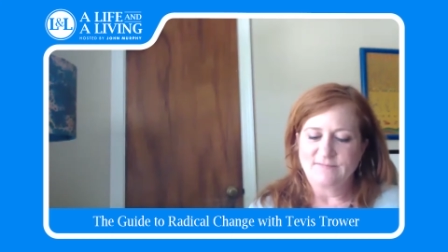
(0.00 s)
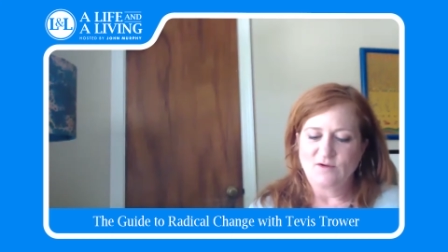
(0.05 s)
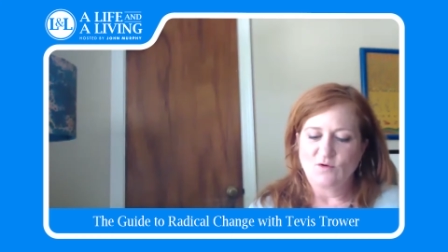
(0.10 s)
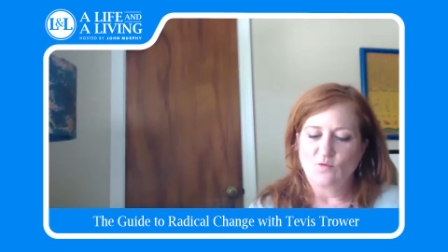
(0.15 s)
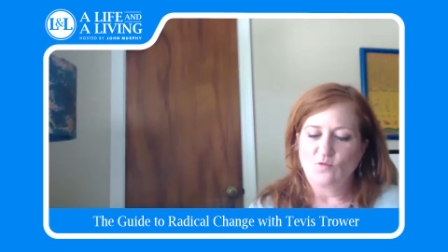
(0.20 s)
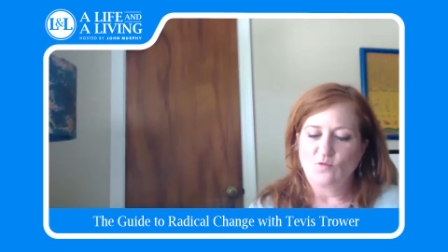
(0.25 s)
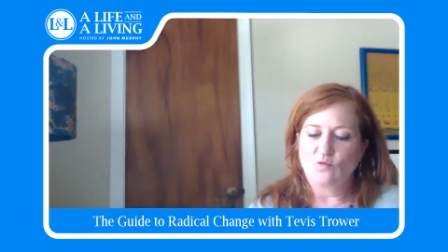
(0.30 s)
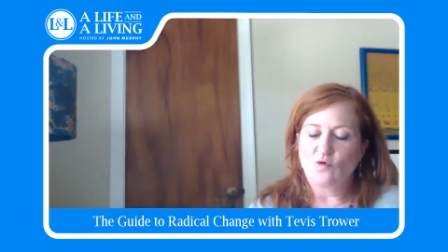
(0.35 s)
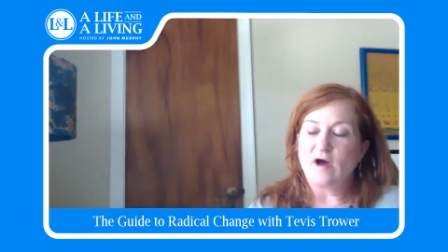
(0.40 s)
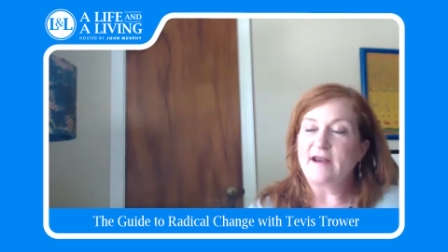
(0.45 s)

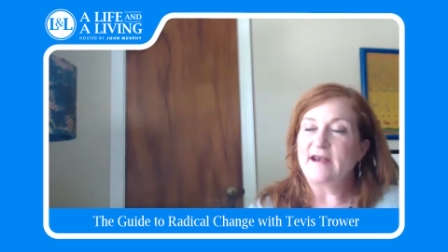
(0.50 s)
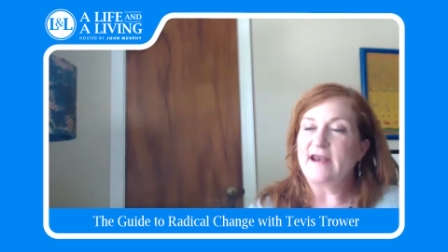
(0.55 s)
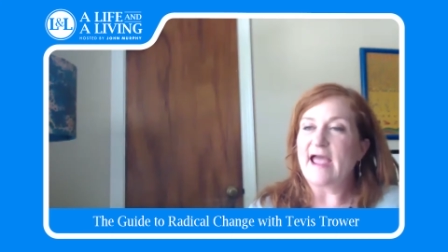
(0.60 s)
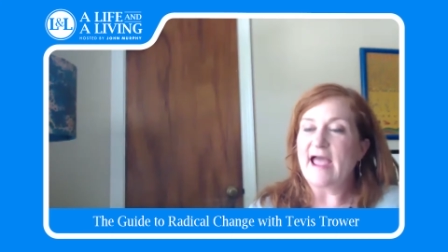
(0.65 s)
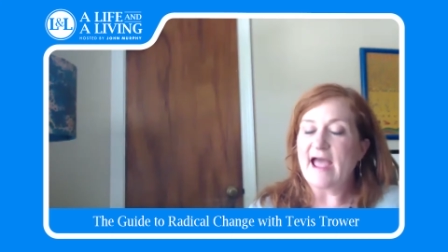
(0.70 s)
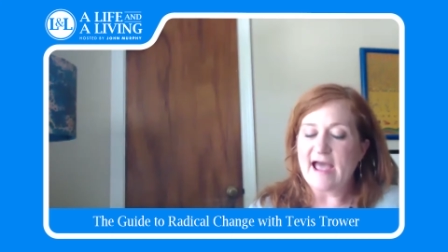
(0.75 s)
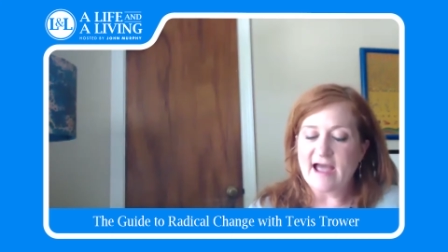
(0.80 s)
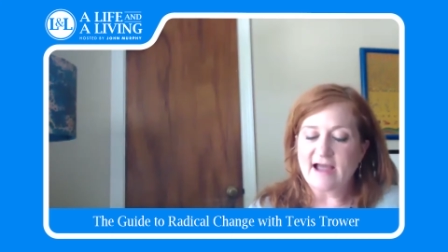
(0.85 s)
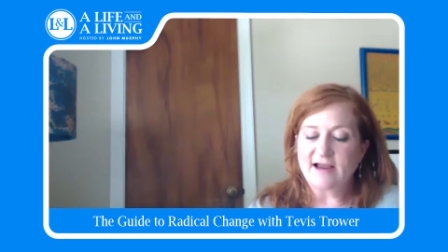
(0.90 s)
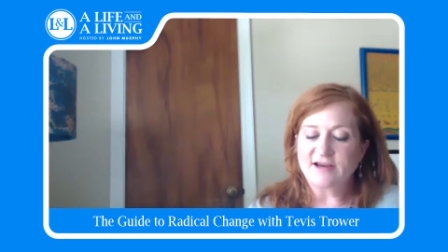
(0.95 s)
What
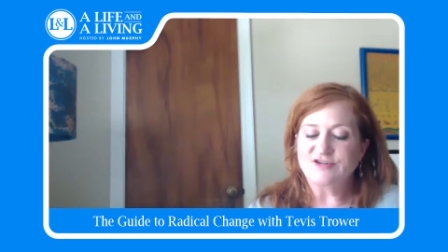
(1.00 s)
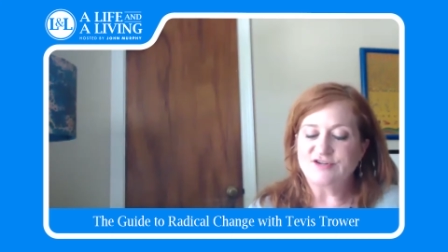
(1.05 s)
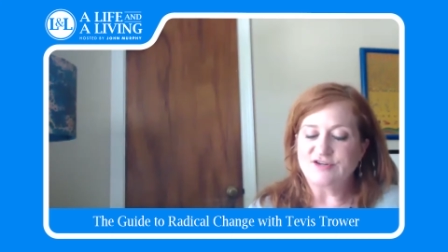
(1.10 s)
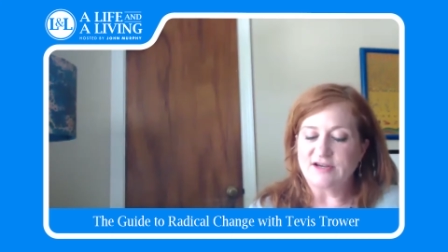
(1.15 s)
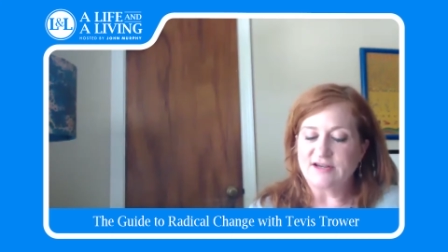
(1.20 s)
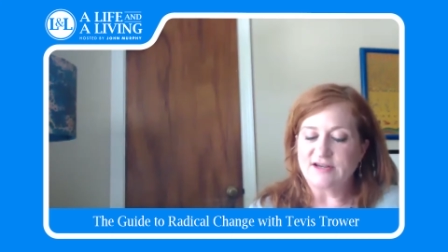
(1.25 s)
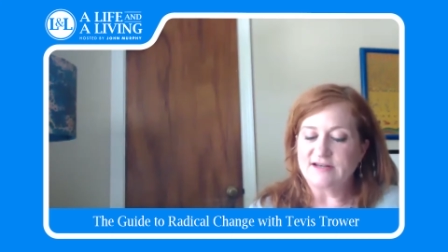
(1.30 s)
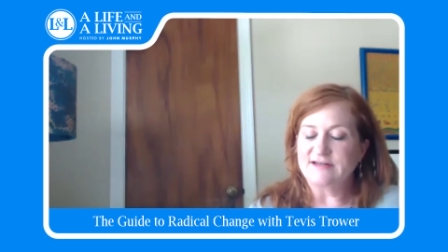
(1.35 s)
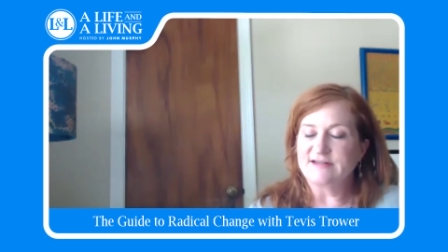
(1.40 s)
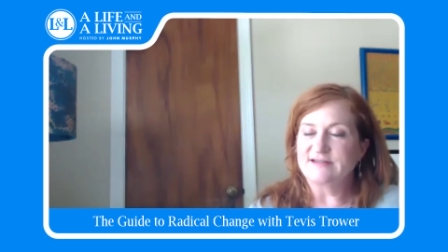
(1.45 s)

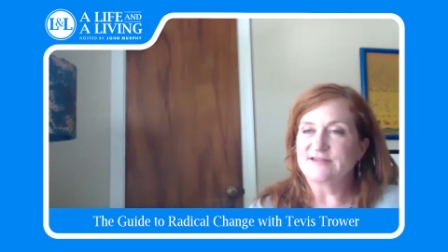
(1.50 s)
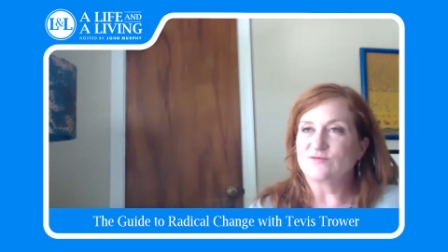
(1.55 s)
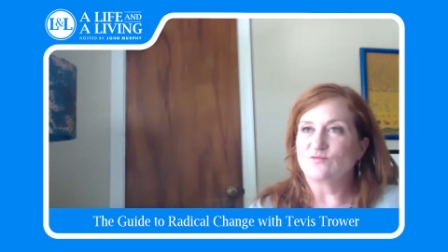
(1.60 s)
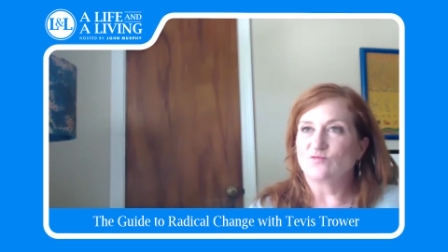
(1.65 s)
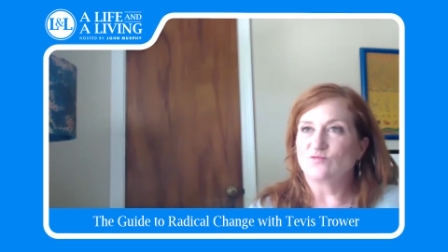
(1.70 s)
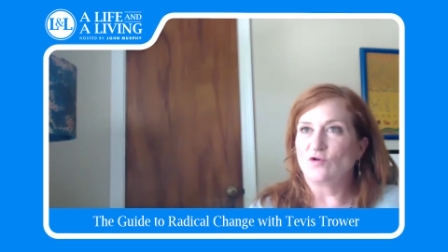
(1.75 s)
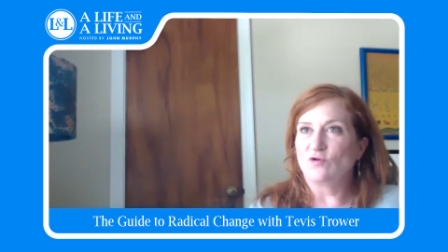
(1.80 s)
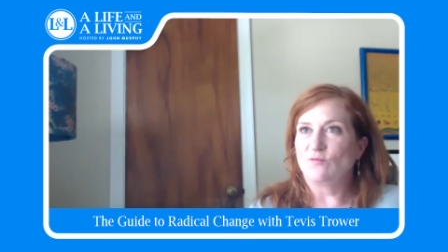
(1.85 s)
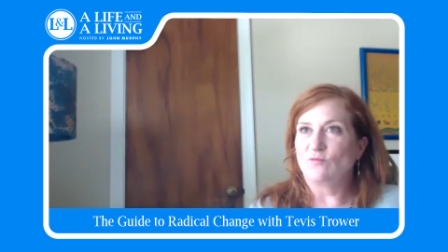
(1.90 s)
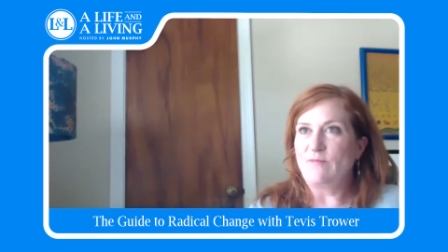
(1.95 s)
actions
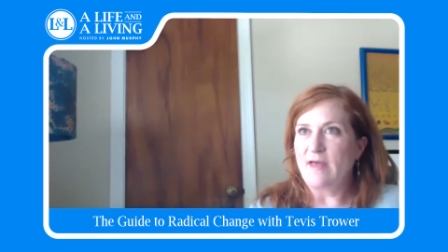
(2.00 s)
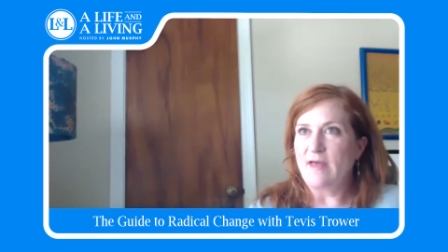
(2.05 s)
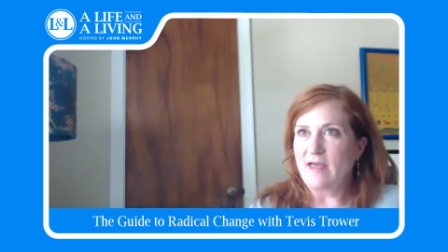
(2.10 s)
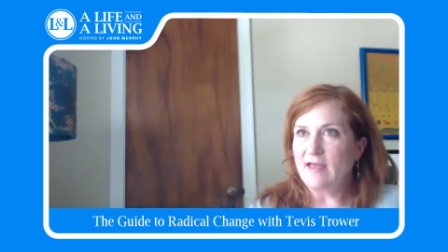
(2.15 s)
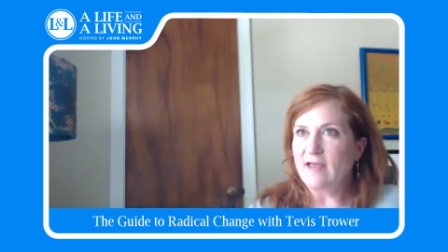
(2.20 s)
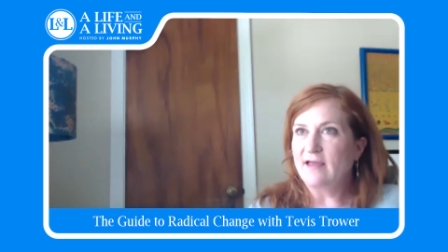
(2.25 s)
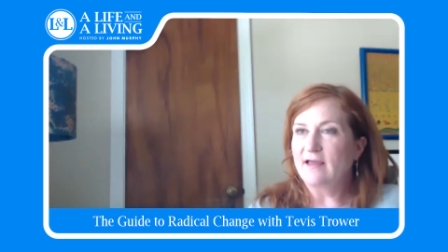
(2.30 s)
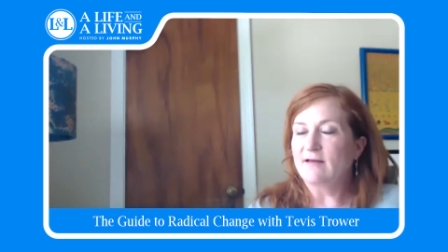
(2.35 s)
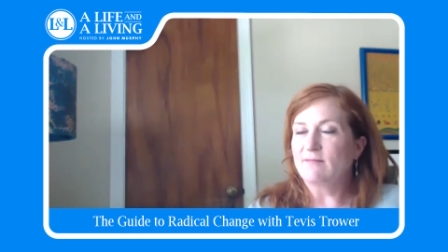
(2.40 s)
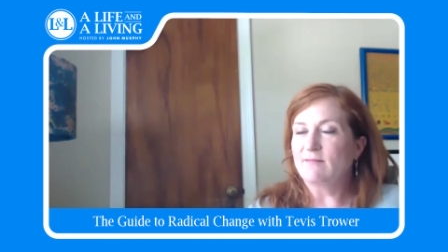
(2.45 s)
will
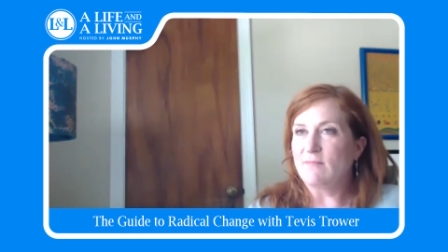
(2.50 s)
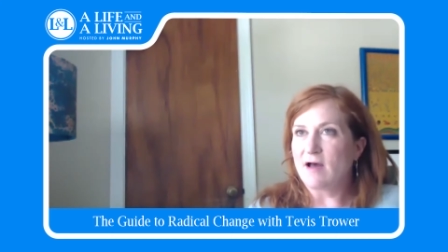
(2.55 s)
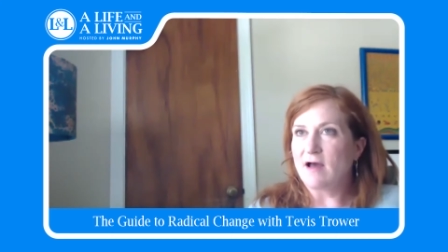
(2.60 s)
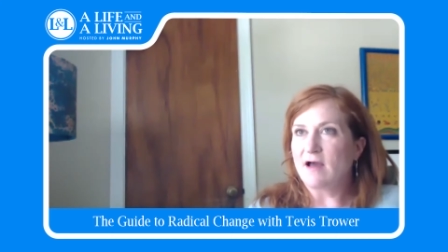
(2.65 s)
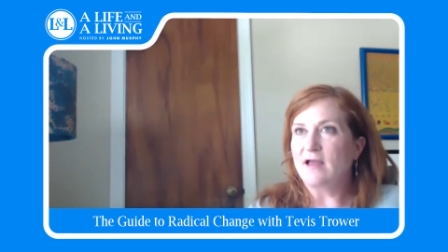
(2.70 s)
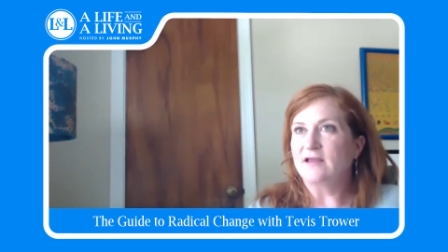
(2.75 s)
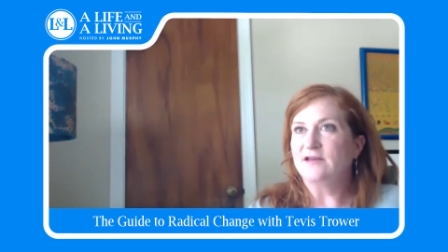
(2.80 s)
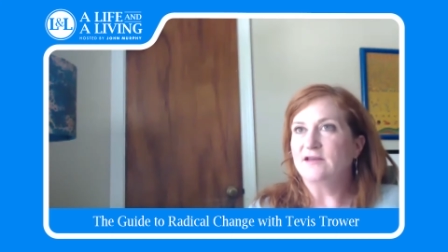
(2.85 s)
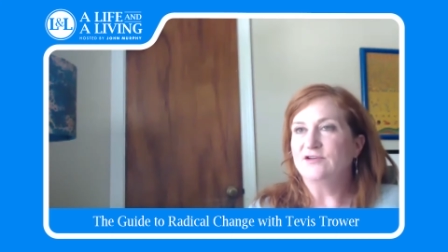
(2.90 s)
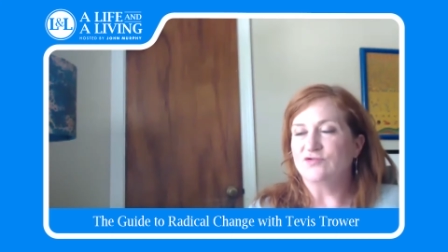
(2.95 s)
make
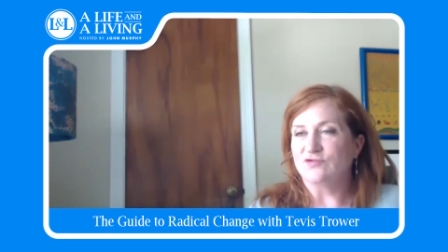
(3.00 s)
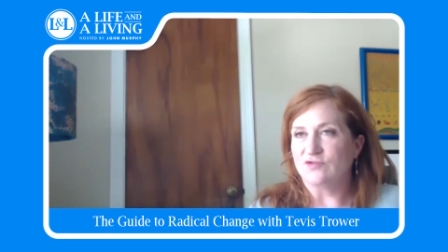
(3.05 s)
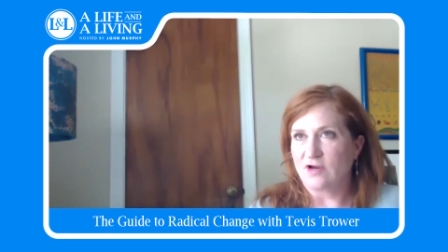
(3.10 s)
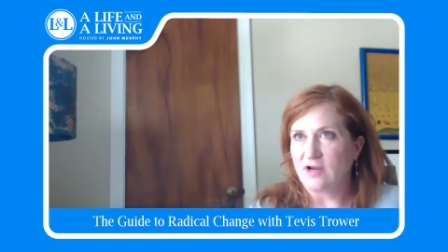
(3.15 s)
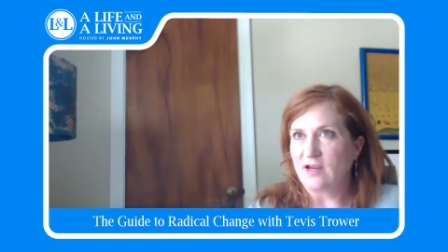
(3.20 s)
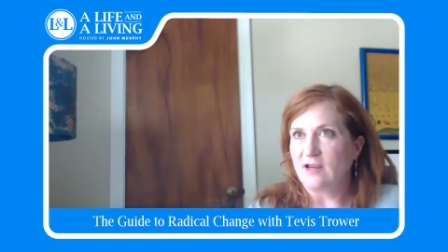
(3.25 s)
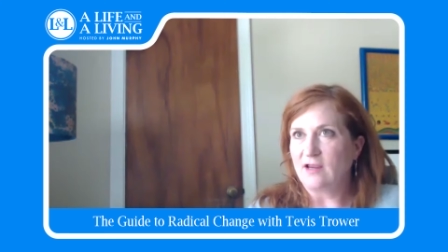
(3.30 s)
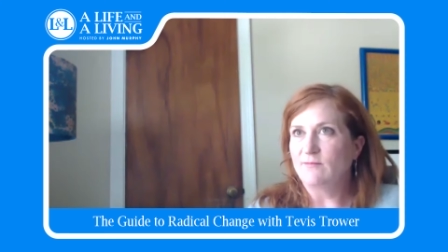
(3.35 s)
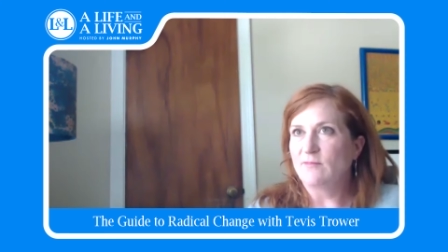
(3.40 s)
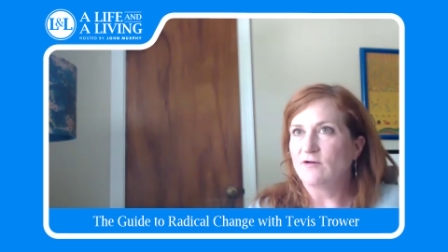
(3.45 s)
my
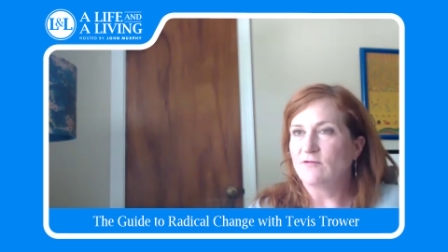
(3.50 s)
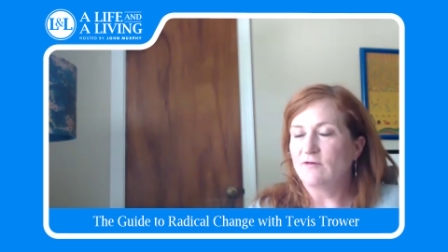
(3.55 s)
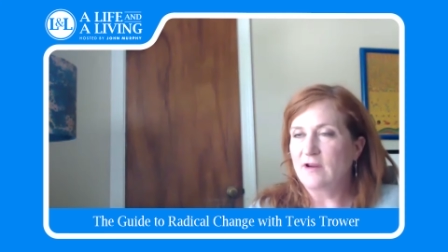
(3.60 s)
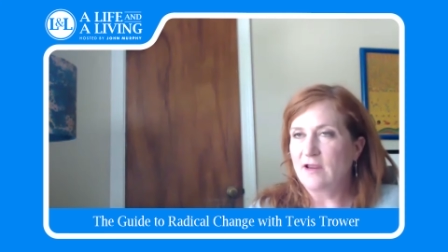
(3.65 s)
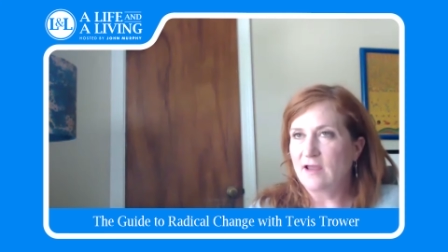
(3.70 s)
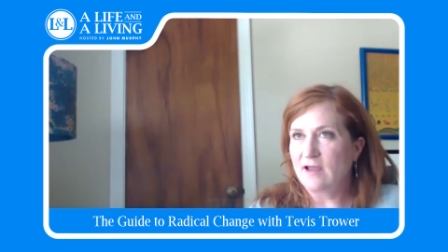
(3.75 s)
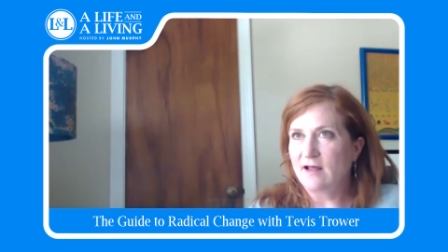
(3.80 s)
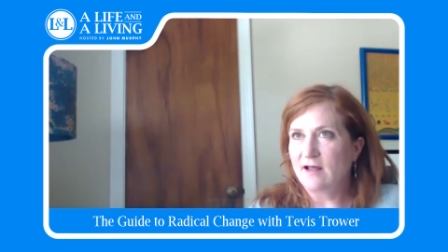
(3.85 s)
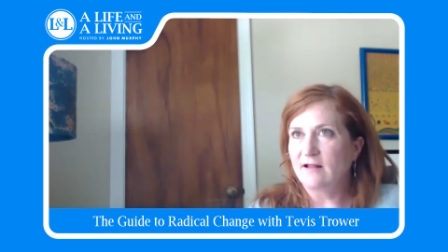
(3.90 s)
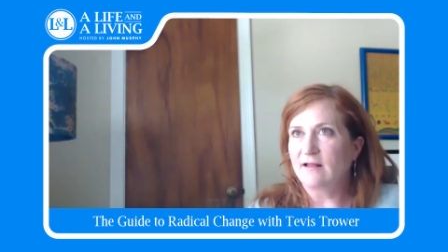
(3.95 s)
dream
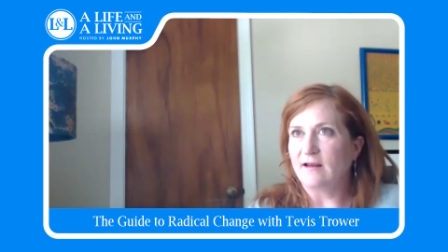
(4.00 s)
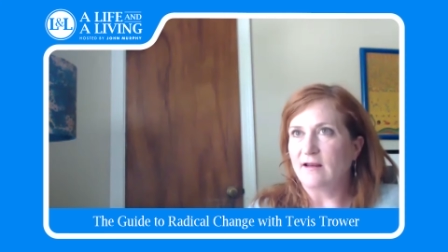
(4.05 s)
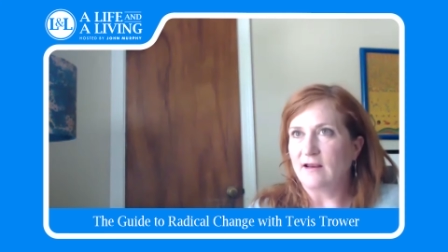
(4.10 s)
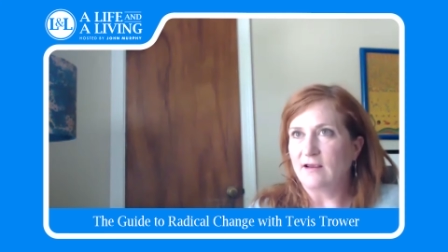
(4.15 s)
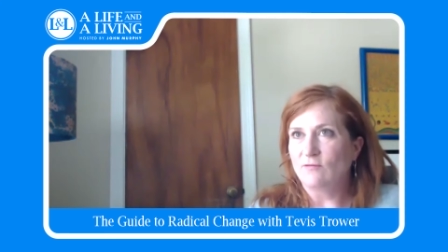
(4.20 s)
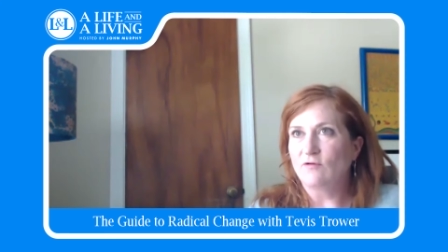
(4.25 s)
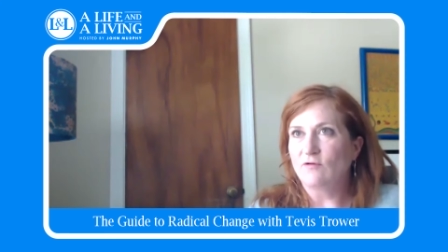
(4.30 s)
reality?